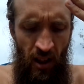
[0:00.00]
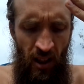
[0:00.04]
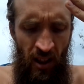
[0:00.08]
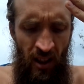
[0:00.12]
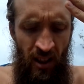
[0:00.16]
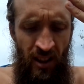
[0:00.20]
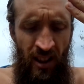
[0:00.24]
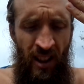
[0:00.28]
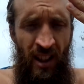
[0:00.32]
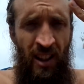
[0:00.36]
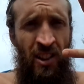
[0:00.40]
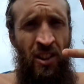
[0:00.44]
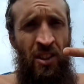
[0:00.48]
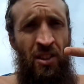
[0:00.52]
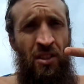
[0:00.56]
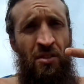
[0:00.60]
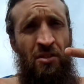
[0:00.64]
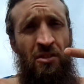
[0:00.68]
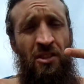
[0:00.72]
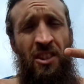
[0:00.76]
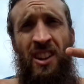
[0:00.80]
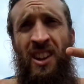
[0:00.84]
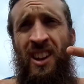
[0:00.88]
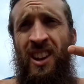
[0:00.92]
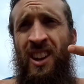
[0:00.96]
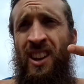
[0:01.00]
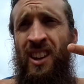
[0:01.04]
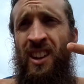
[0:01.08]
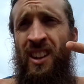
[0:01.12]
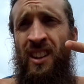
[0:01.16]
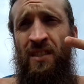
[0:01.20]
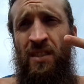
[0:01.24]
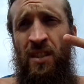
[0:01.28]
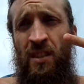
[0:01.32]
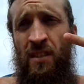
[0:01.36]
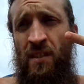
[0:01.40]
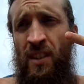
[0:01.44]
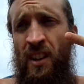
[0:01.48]
And then 3,
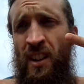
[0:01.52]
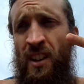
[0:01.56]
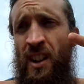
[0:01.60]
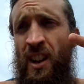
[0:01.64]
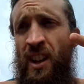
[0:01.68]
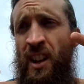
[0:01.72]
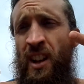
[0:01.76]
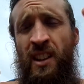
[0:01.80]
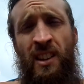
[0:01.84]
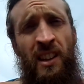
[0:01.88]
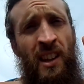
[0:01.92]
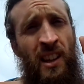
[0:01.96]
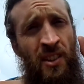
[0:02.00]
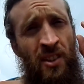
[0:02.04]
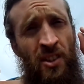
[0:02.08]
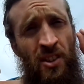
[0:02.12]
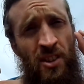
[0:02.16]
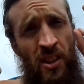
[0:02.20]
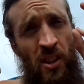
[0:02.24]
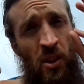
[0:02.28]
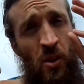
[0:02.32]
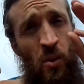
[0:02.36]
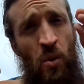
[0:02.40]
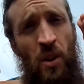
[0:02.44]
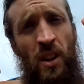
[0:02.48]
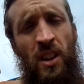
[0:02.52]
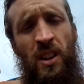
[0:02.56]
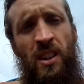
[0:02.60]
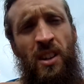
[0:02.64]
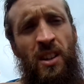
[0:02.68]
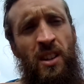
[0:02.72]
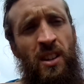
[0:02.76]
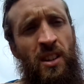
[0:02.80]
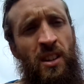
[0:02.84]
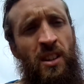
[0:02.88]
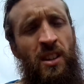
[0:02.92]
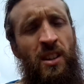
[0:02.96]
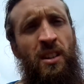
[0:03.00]
if you feel like it, then just
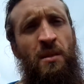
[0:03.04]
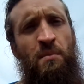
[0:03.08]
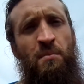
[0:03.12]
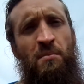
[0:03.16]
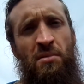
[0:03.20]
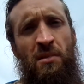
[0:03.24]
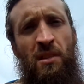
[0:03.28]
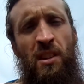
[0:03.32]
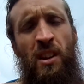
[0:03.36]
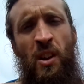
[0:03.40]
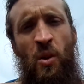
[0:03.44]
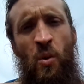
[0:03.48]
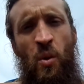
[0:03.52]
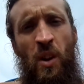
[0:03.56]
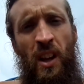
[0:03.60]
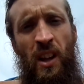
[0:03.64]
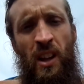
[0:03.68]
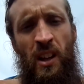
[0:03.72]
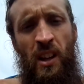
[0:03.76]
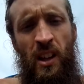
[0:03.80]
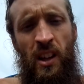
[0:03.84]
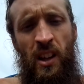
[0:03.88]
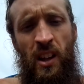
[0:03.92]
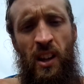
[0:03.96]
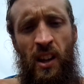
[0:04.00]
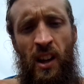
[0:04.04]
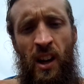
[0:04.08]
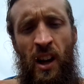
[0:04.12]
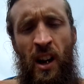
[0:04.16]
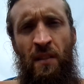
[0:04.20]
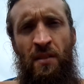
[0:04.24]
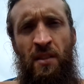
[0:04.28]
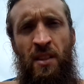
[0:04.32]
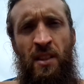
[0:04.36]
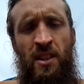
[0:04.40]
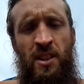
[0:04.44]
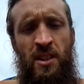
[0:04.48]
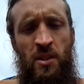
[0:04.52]
quit pretty quickly
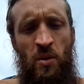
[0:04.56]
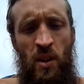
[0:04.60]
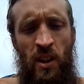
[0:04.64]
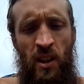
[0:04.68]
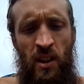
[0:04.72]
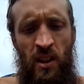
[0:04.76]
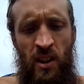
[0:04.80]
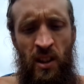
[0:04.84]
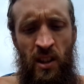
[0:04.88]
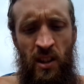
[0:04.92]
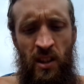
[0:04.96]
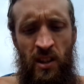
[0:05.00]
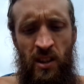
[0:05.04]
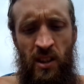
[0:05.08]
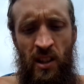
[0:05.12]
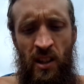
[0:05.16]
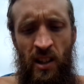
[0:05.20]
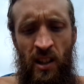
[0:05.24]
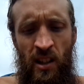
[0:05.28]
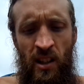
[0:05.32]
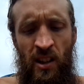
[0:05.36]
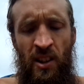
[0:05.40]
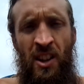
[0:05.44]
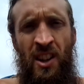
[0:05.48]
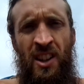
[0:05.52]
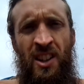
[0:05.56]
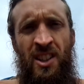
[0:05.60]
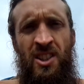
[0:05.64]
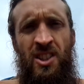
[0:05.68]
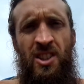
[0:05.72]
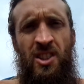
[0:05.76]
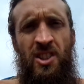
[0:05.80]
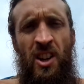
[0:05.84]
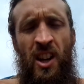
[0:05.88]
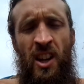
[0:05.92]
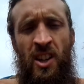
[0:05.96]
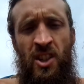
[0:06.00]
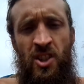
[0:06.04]
after the sweetness, the little
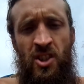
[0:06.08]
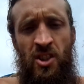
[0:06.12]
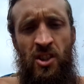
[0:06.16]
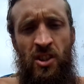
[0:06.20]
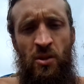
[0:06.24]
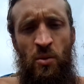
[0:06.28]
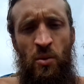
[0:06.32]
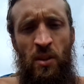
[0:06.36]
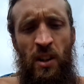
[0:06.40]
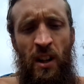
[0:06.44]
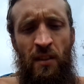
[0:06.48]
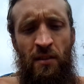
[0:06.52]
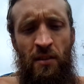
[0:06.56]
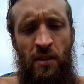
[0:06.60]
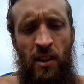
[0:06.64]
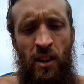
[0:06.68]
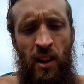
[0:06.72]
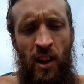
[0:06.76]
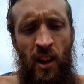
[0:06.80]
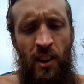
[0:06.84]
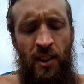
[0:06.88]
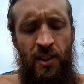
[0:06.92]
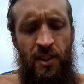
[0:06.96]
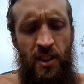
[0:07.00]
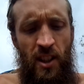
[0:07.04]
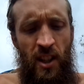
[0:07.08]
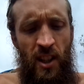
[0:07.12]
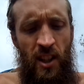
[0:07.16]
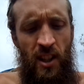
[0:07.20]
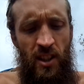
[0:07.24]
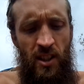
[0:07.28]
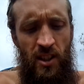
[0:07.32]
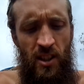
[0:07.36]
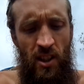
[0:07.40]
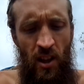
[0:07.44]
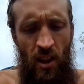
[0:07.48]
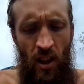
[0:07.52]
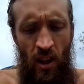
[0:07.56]
nice gesture or whatever else it
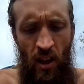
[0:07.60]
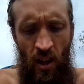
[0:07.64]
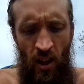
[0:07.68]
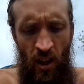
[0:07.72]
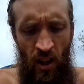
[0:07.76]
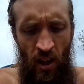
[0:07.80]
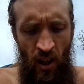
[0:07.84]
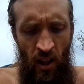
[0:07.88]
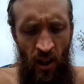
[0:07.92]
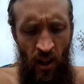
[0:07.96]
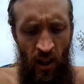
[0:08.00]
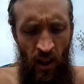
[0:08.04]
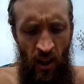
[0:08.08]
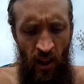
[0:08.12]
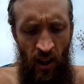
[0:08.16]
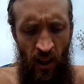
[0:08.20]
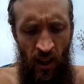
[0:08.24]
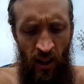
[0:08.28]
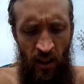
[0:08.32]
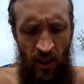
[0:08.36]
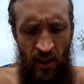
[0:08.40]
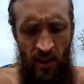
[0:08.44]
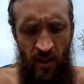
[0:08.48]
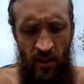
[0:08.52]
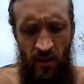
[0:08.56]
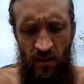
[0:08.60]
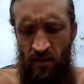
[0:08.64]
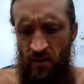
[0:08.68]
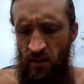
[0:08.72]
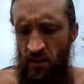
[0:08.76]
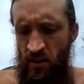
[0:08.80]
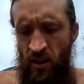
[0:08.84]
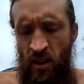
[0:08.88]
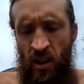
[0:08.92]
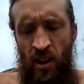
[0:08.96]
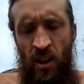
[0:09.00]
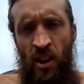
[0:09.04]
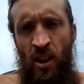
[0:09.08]
is, and
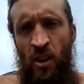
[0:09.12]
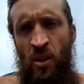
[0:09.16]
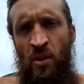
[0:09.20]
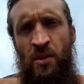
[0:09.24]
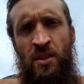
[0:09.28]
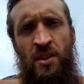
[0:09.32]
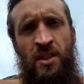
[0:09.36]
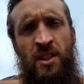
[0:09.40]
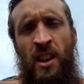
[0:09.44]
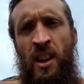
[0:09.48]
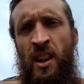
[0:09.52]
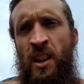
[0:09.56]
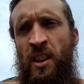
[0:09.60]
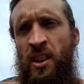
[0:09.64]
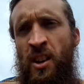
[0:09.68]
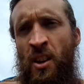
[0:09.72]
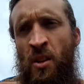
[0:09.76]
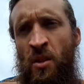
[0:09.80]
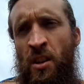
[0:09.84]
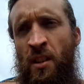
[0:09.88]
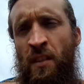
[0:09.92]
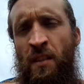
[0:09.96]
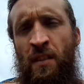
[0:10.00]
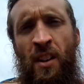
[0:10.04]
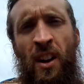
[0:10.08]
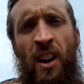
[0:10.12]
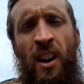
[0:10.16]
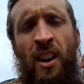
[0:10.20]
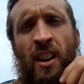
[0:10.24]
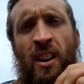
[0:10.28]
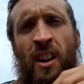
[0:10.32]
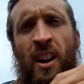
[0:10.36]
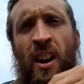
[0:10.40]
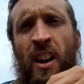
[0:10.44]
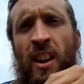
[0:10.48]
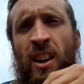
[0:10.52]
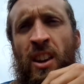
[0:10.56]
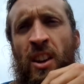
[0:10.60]
you know, say you don't want to fight
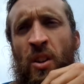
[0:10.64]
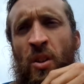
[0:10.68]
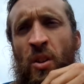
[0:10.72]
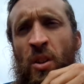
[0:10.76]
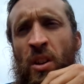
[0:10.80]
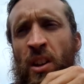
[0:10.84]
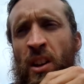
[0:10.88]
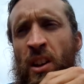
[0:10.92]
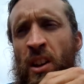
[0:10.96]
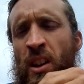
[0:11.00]
or argue.